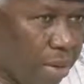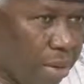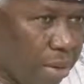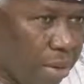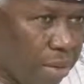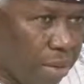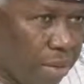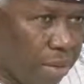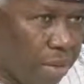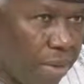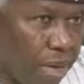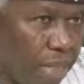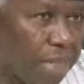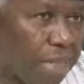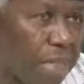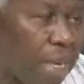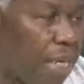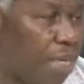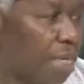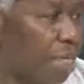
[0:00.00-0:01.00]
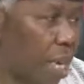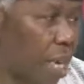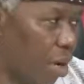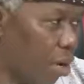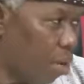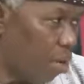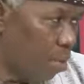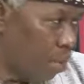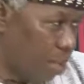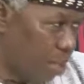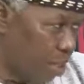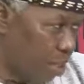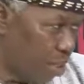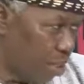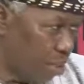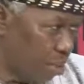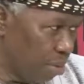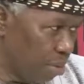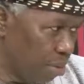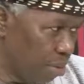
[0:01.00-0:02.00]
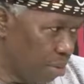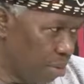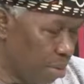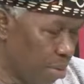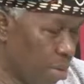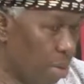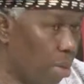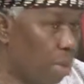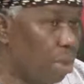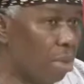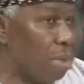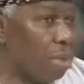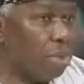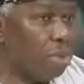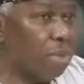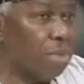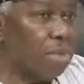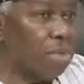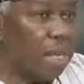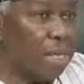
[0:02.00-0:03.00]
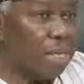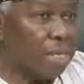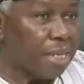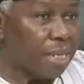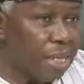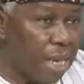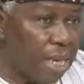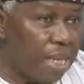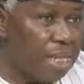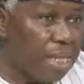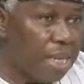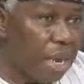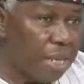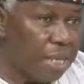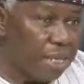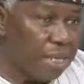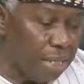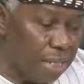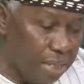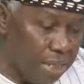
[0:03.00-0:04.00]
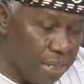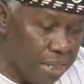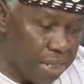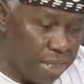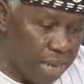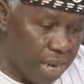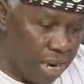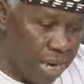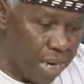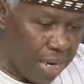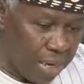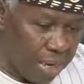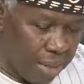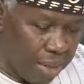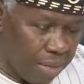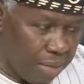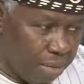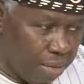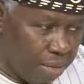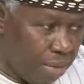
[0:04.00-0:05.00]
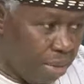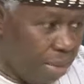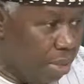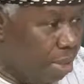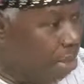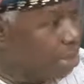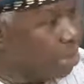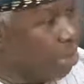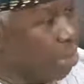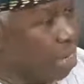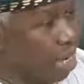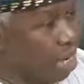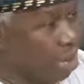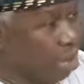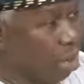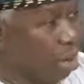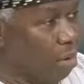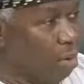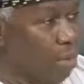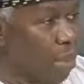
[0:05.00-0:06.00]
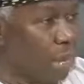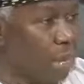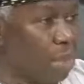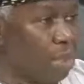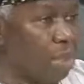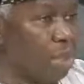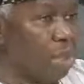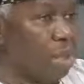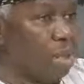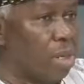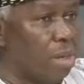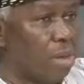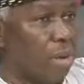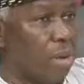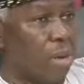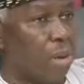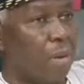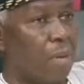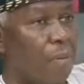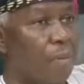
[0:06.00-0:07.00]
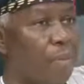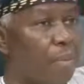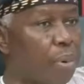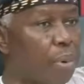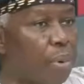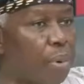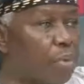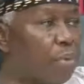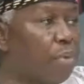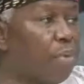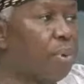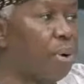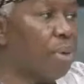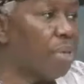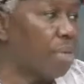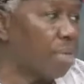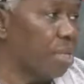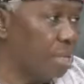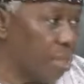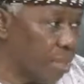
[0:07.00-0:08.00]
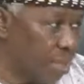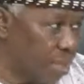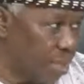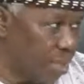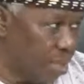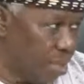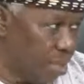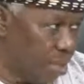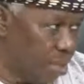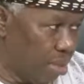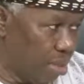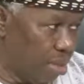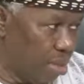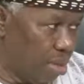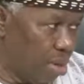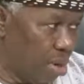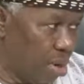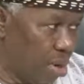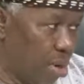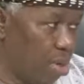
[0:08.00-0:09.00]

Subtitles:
residential accommodation to the extent that initially the state government put buses on the